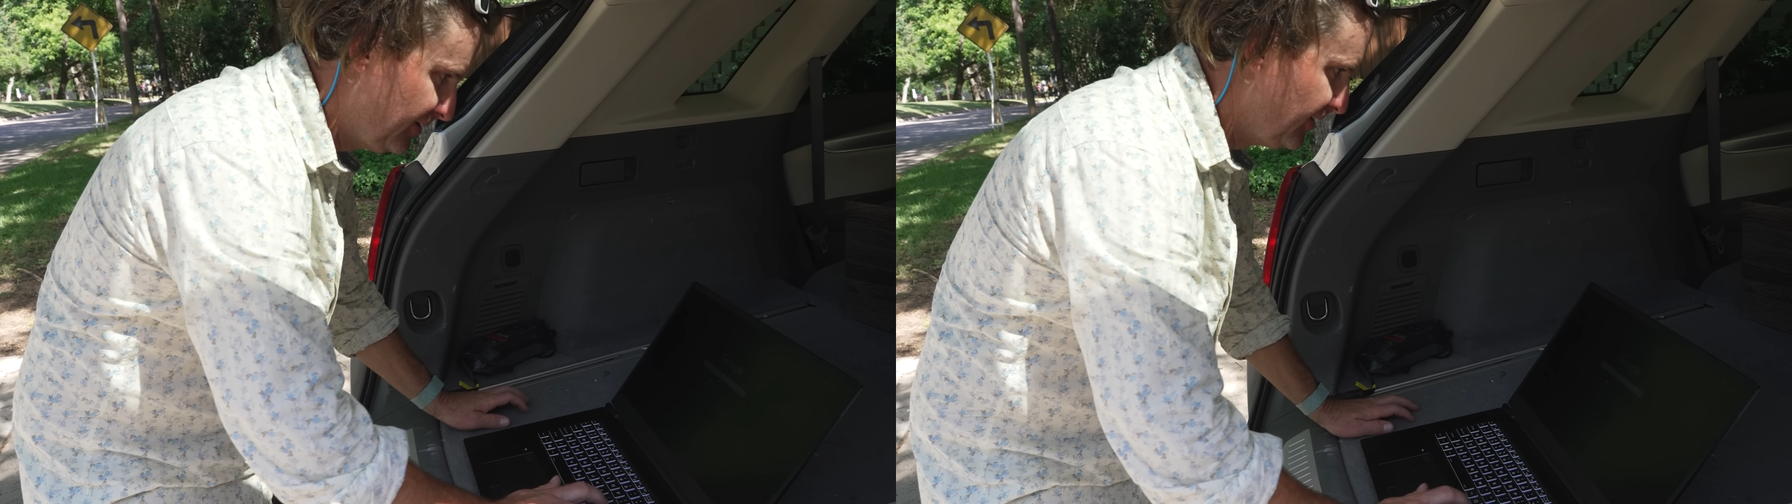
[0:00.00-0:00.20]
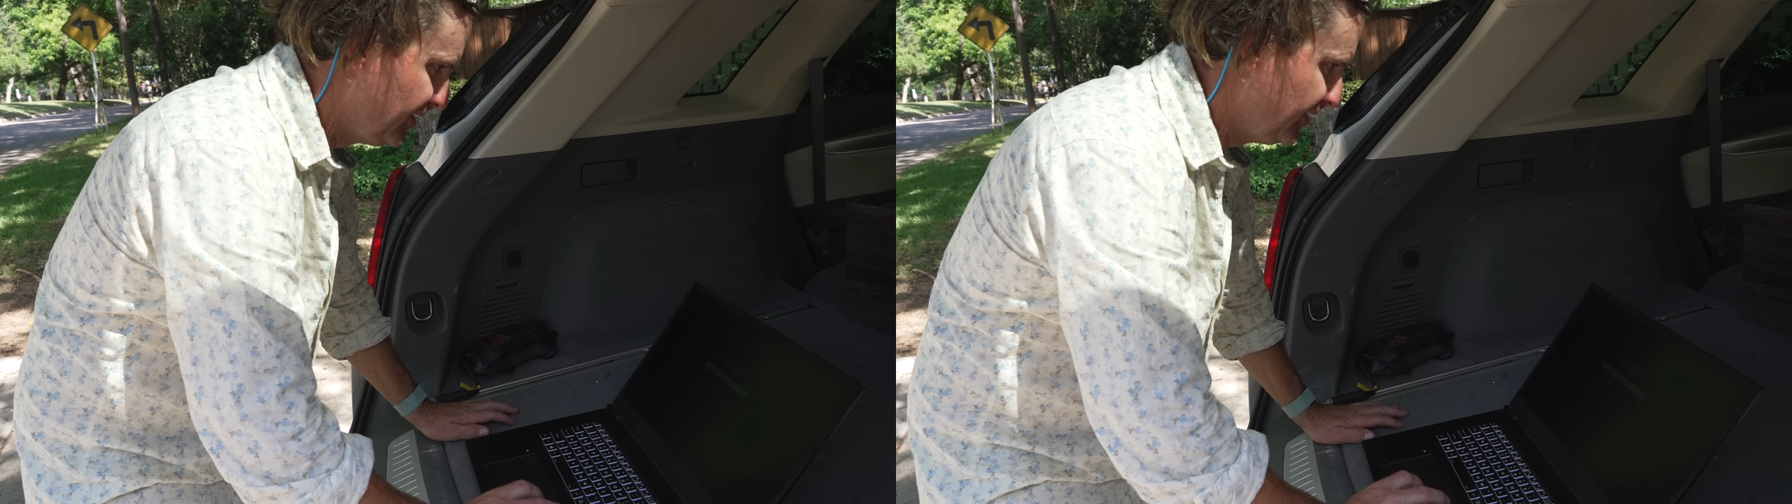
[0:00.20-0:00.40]

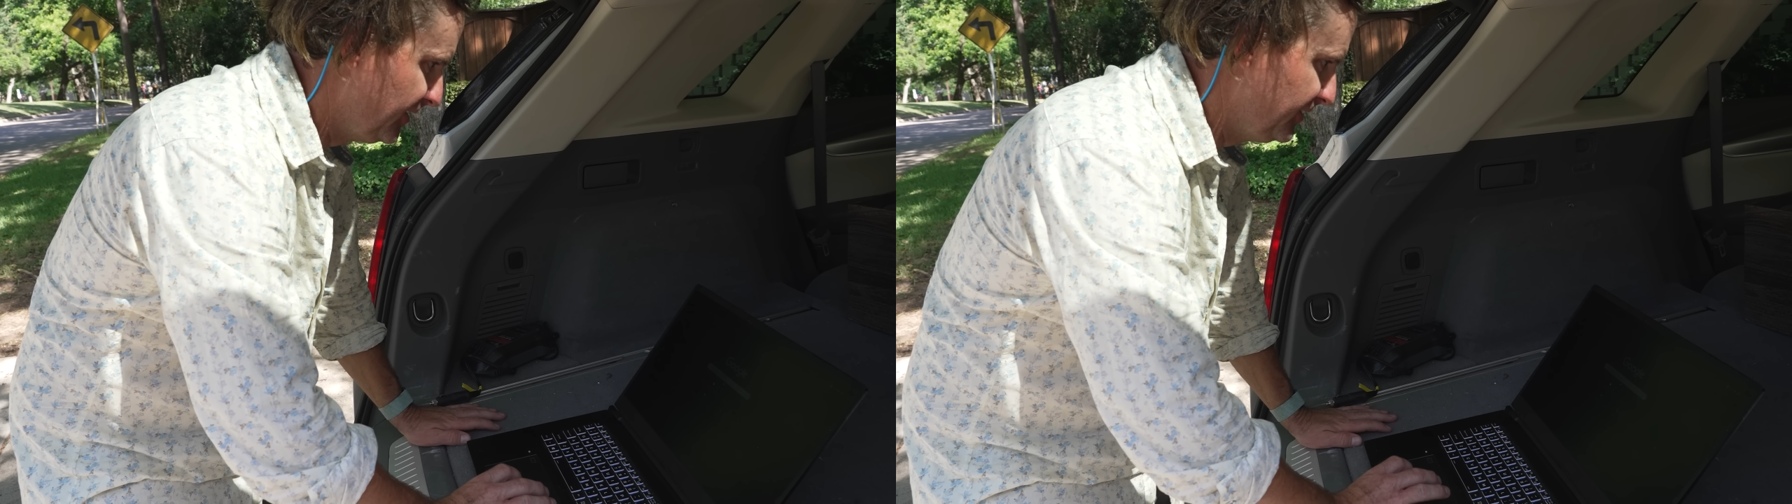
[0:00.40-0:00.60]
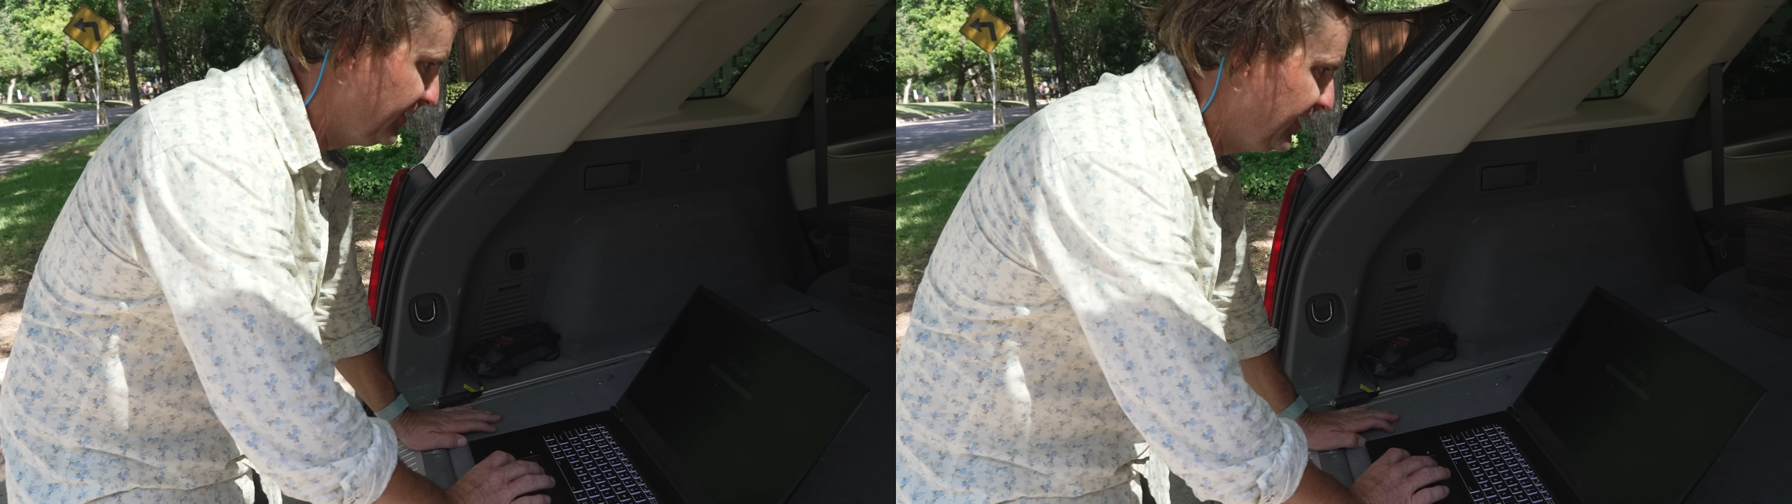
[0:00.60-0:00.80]

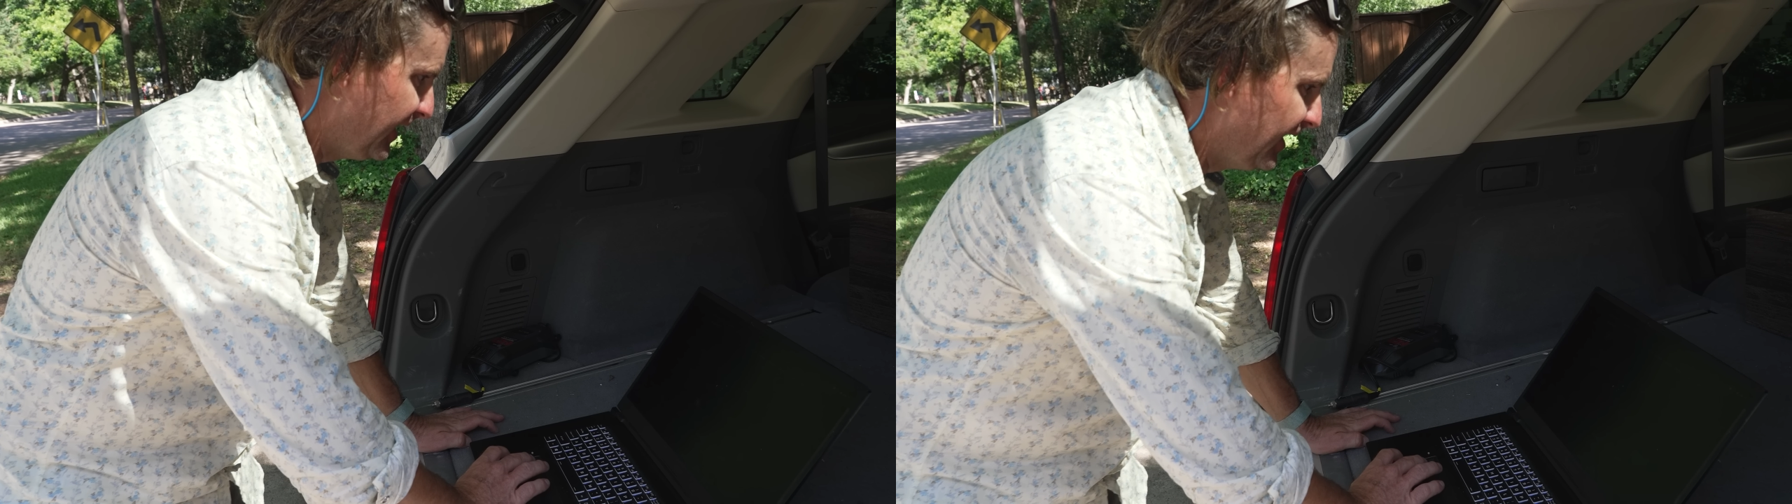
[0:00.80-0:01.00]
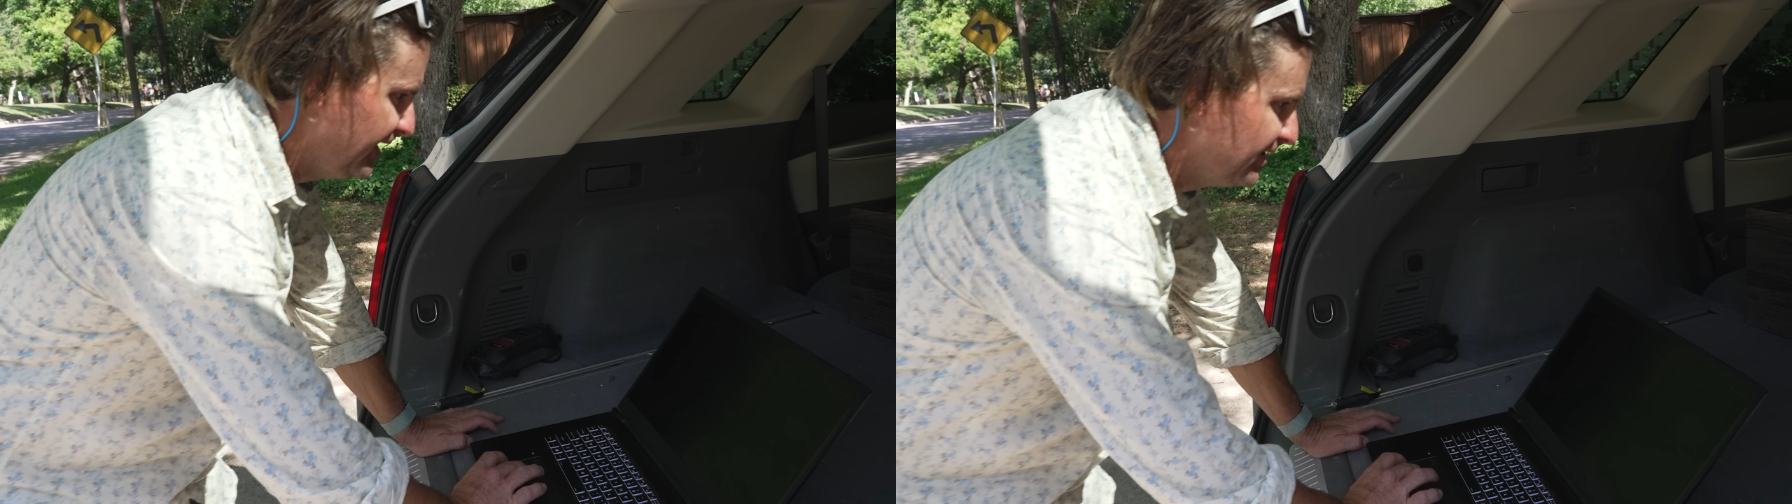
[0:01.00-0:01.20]
on that